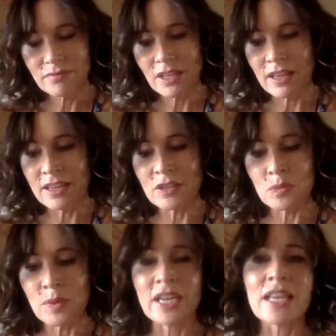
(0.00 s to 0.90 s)
And
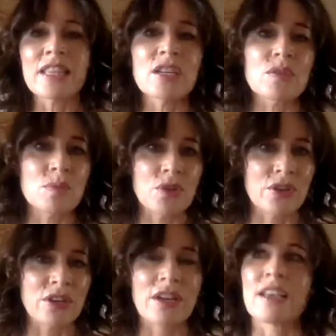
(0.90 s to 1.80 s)
when I think of
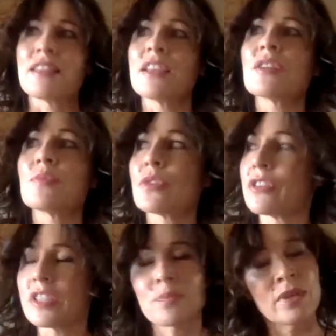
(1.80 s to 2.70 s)
water, I think of water
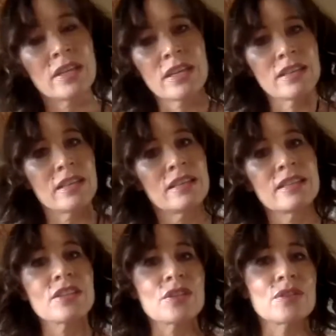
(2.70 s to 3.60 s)
as being the
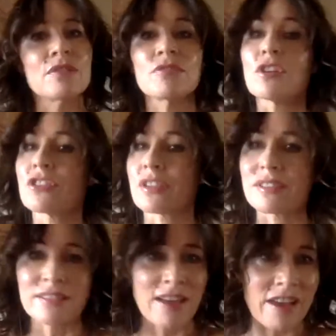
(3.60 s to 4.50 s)
elixir of not
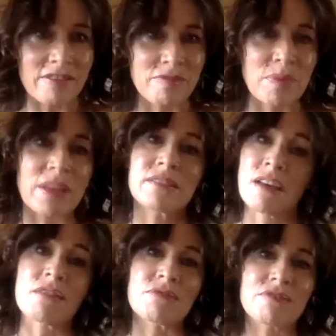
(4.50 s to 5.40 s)
just life, but
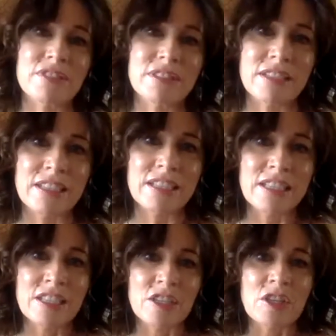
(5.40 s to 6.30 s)
love.
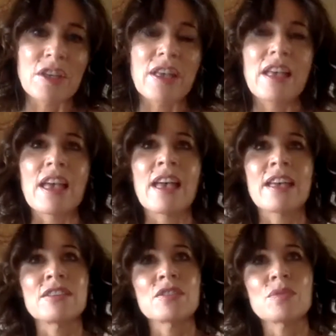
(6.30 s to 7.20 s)

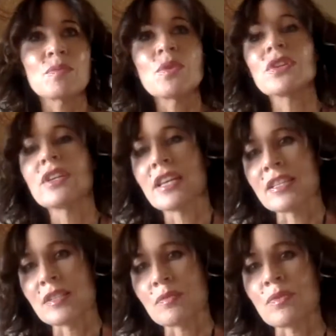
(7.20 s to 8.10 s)
And water
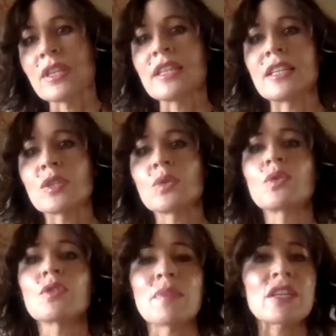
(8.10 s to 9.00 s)
has really
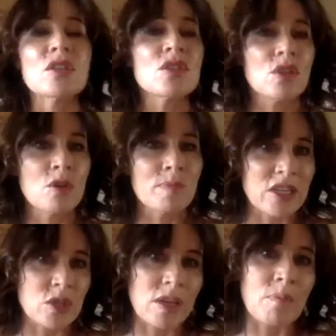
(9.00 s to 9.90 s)
taught me so
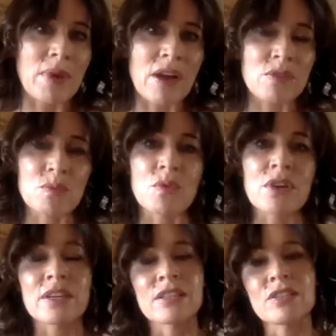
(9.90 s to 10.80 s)
much about what
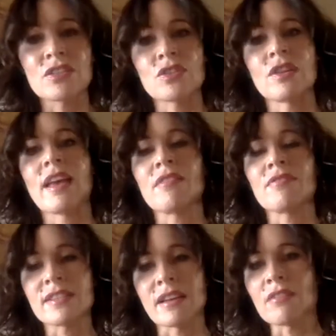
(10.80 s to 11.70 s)
it is to have
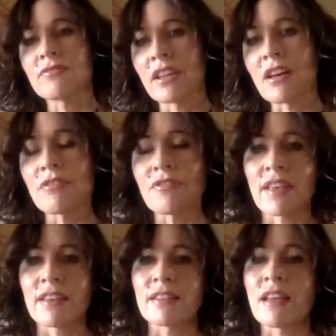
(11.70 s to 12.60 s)
self love
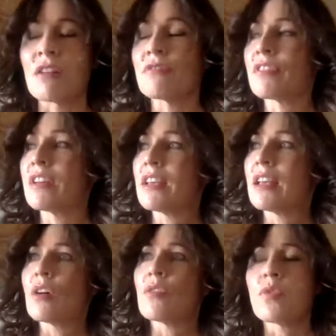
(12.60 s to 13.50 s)
and love
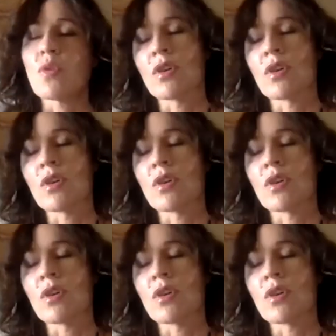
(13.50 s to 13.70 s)
for